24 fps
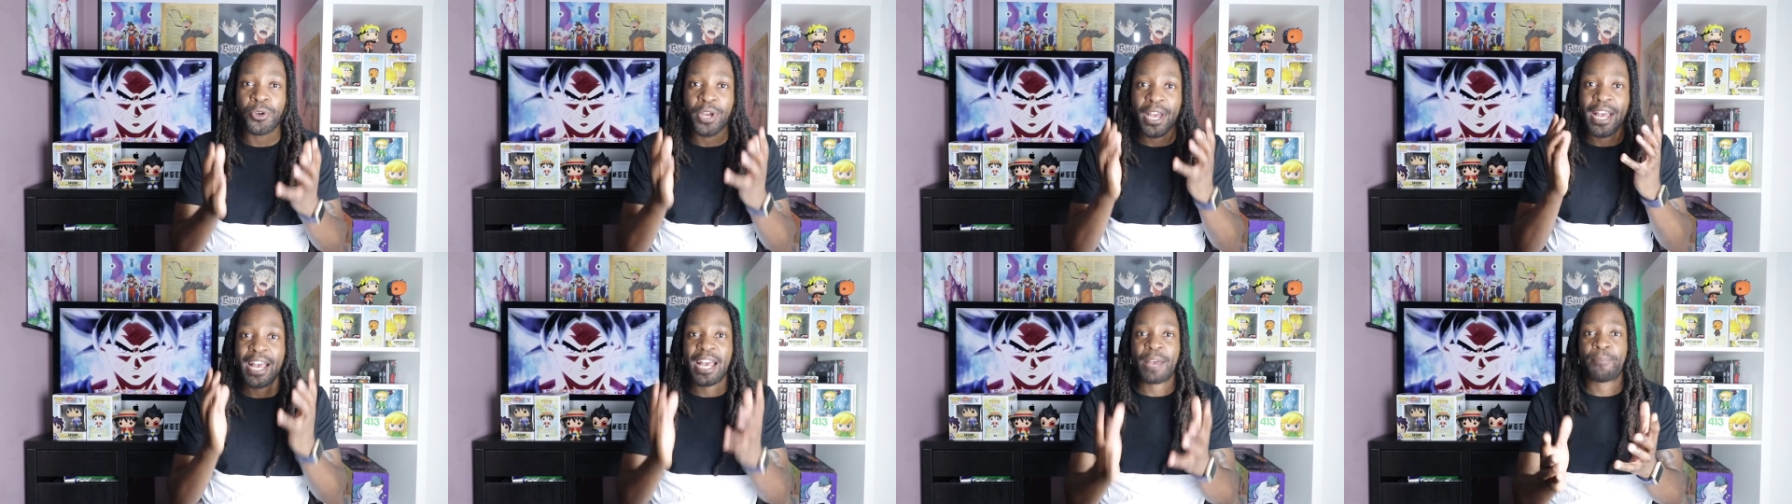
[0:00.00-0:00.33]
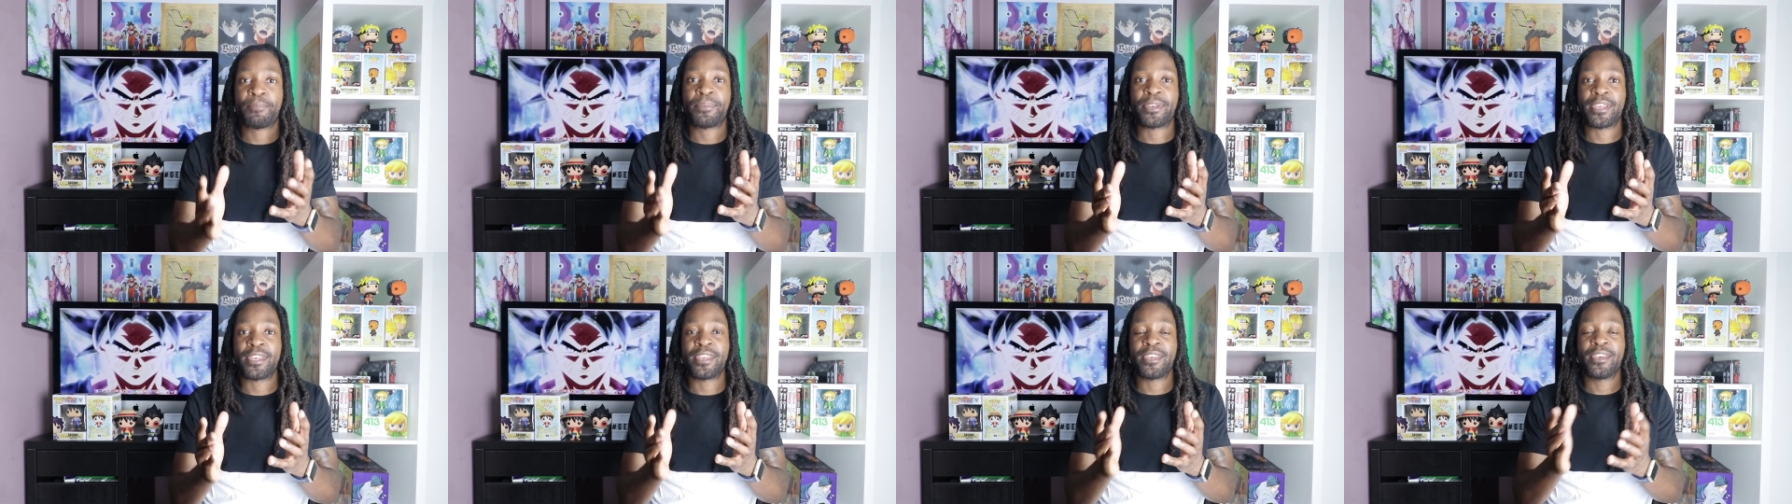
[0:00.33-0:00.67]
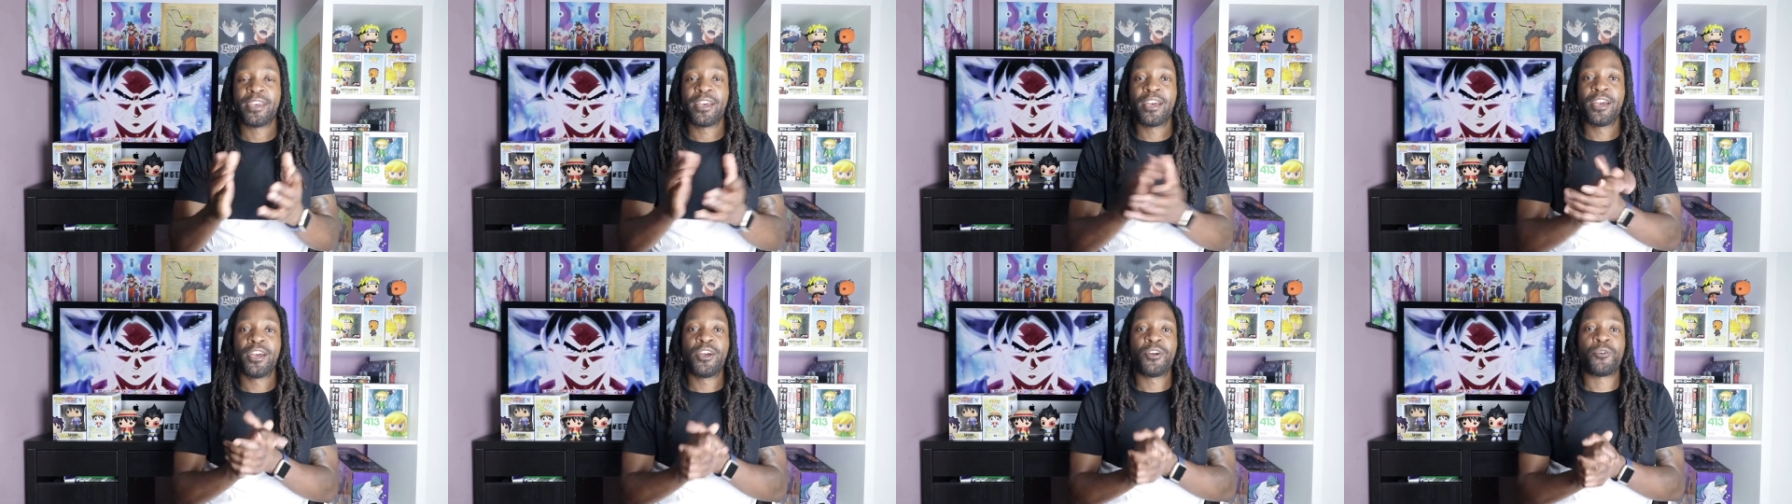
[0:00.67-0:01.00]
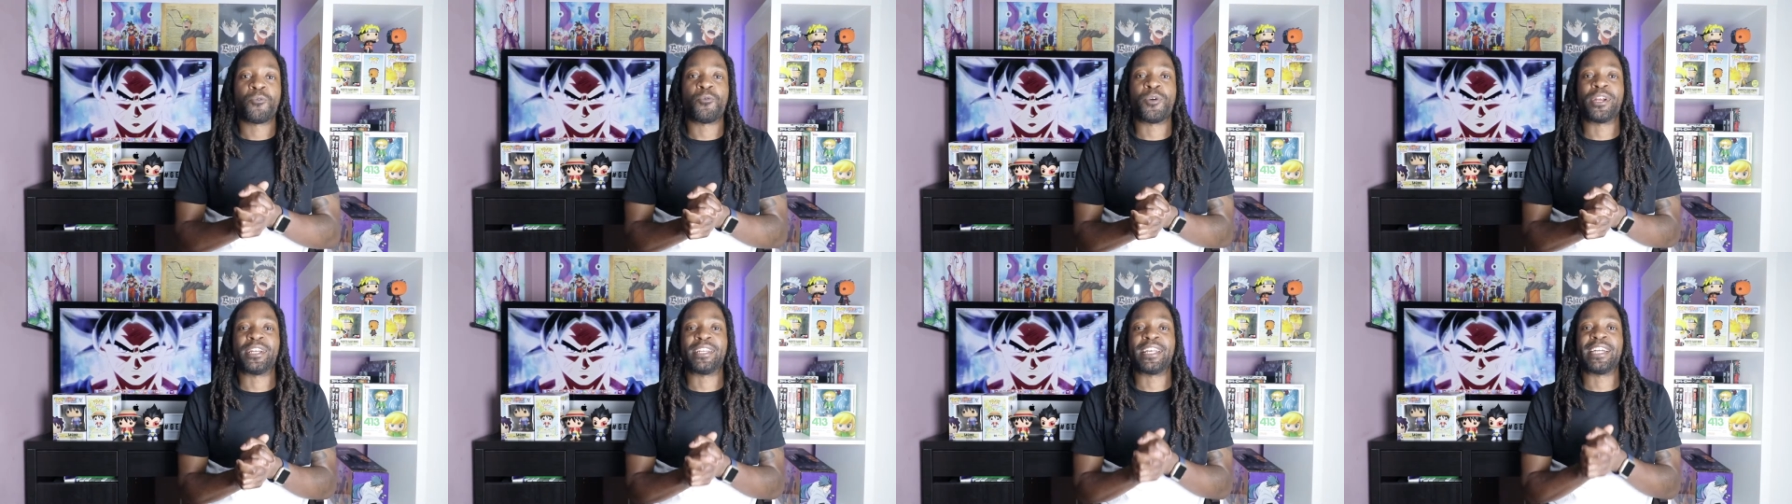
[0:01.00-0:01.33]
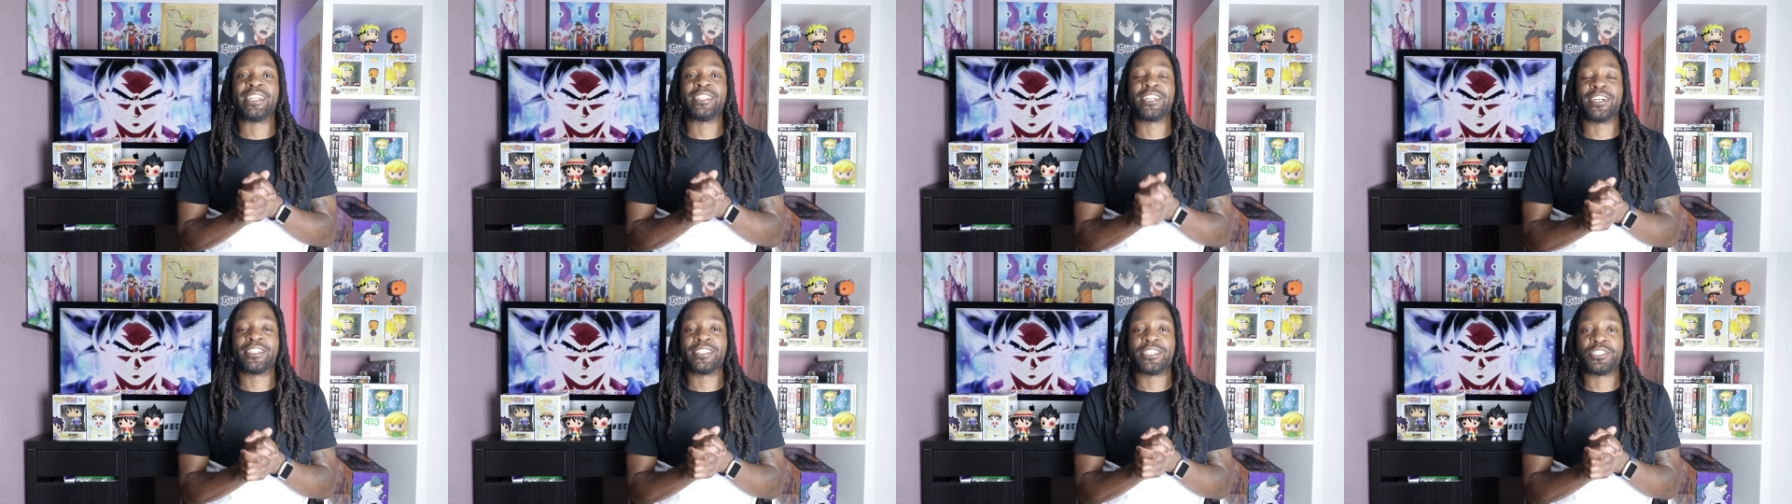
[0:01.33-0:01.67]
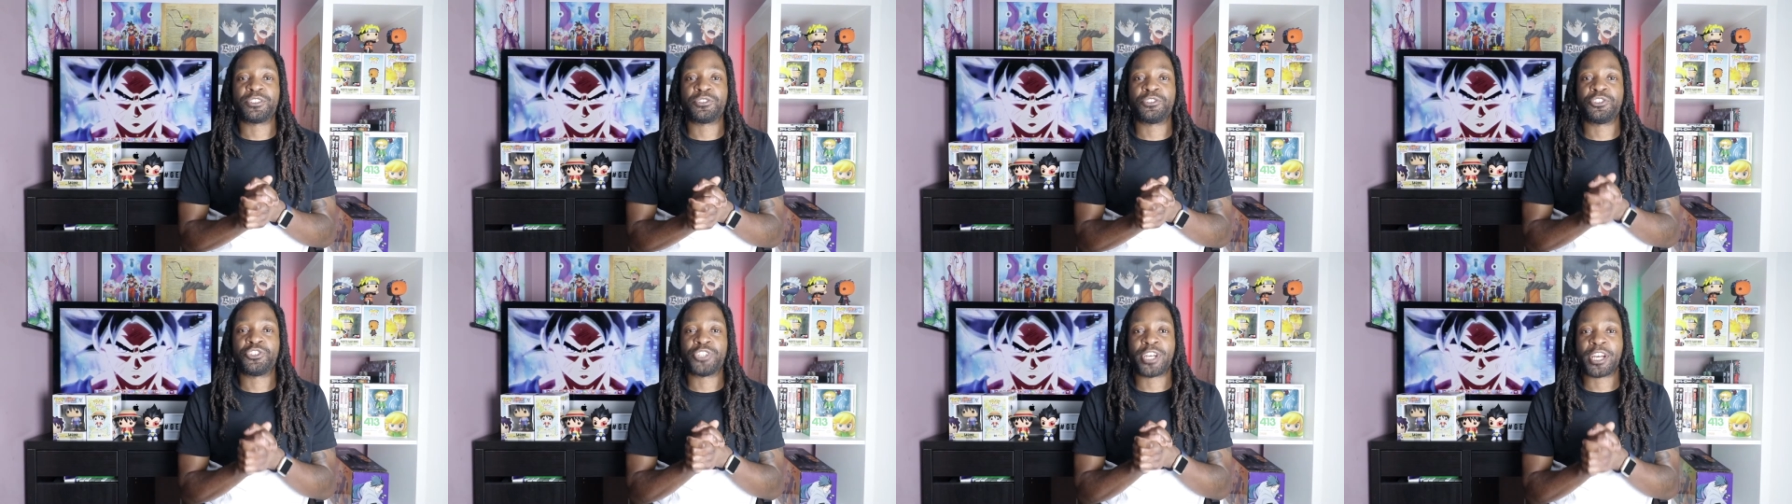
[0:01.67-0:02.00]
happy when they done
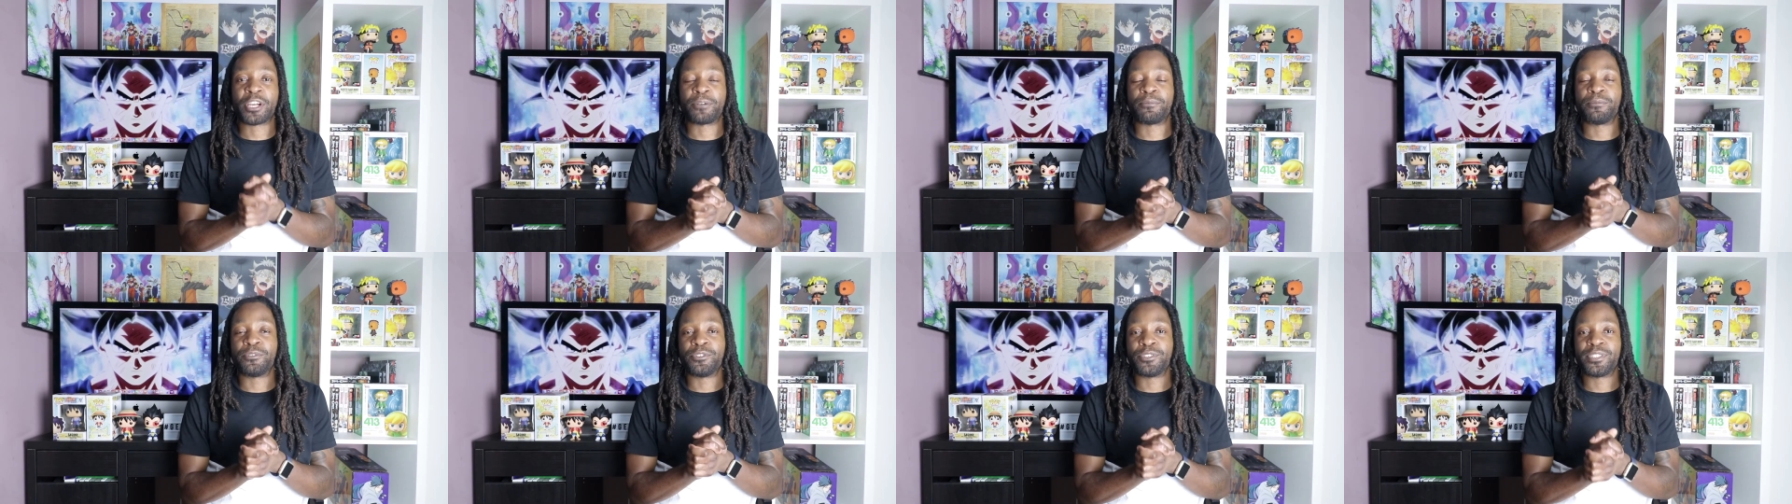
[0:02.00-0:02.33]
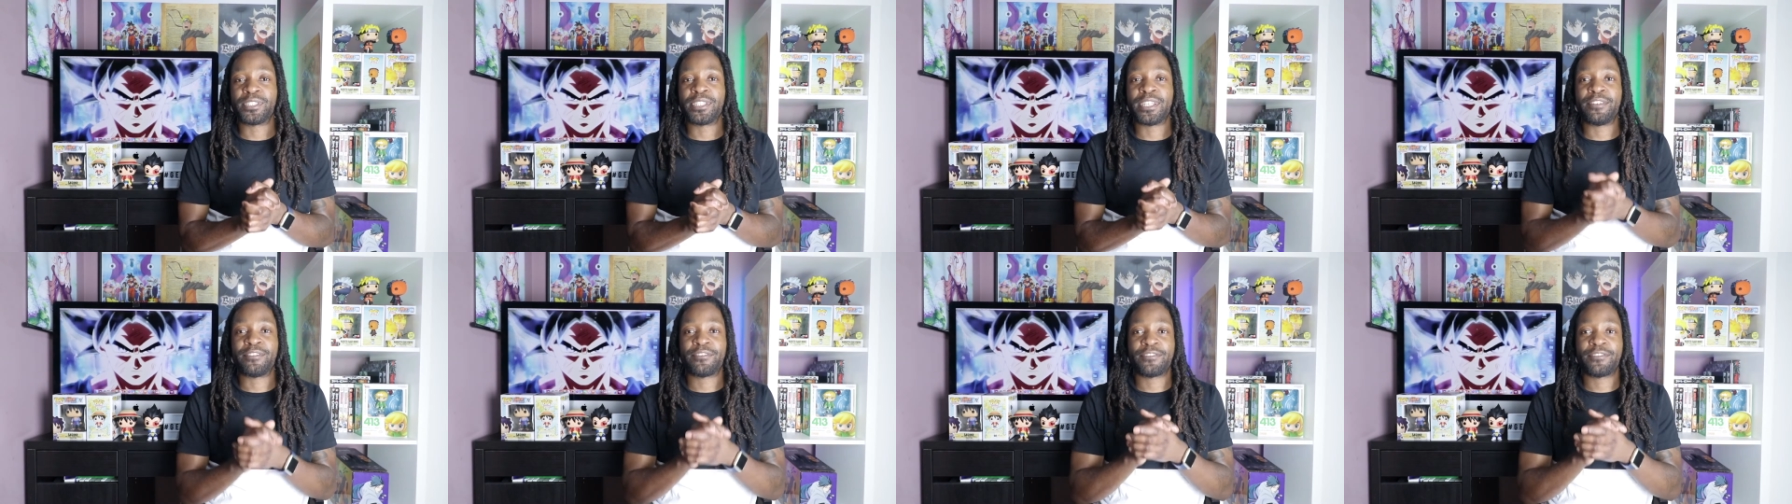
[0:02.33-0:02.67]
this with Dragon Ball Z